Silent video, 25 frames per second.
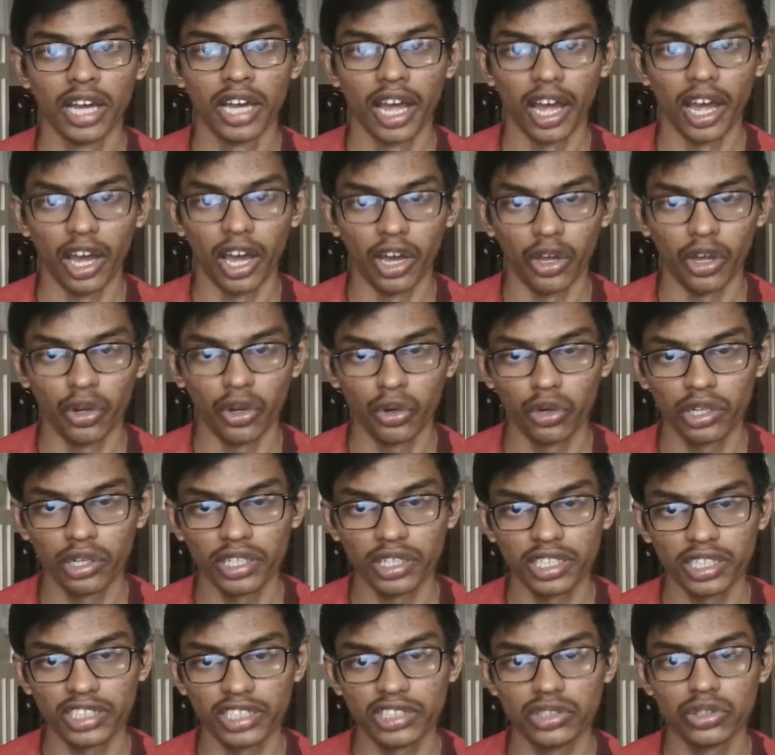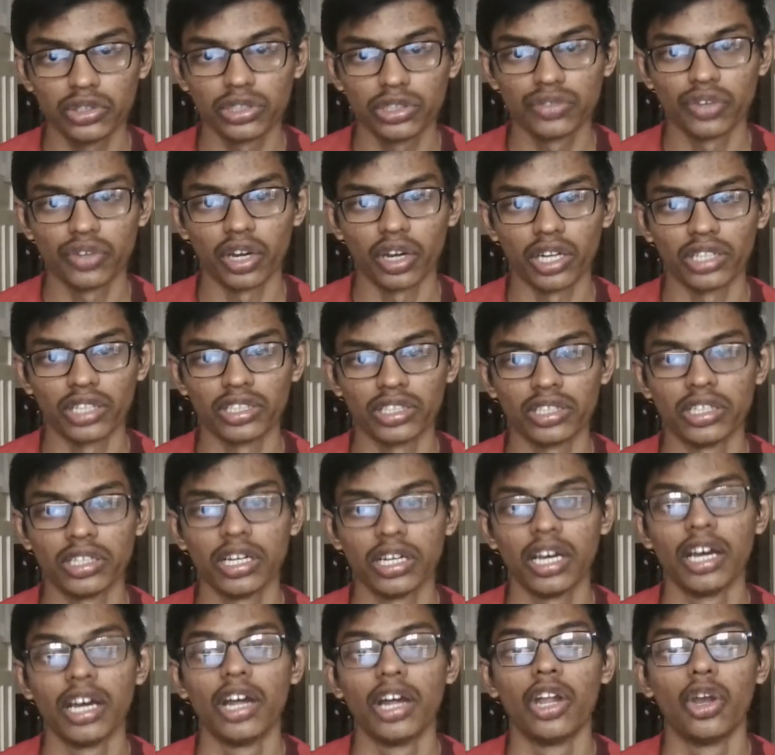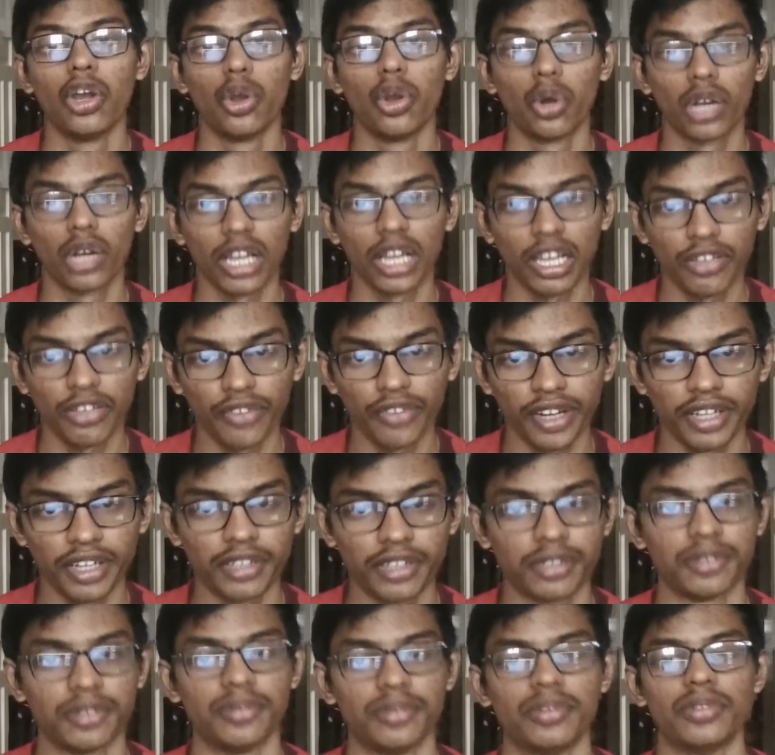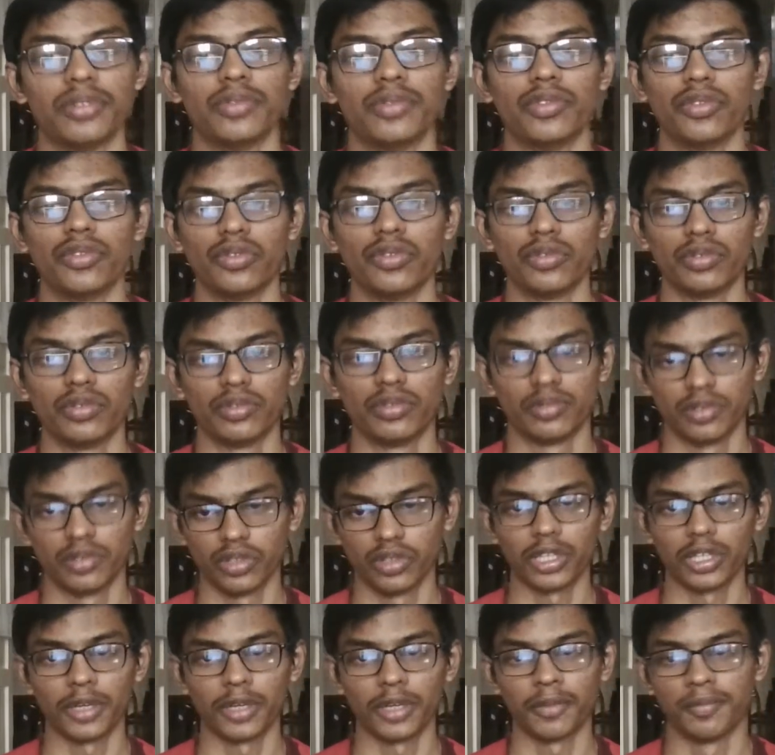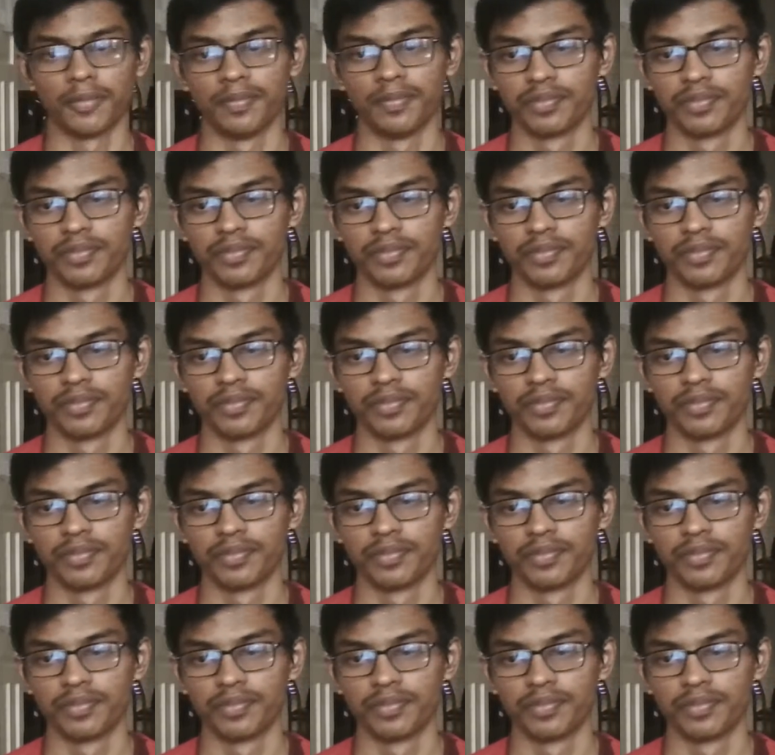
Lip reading: route is used for the local effect. Okay.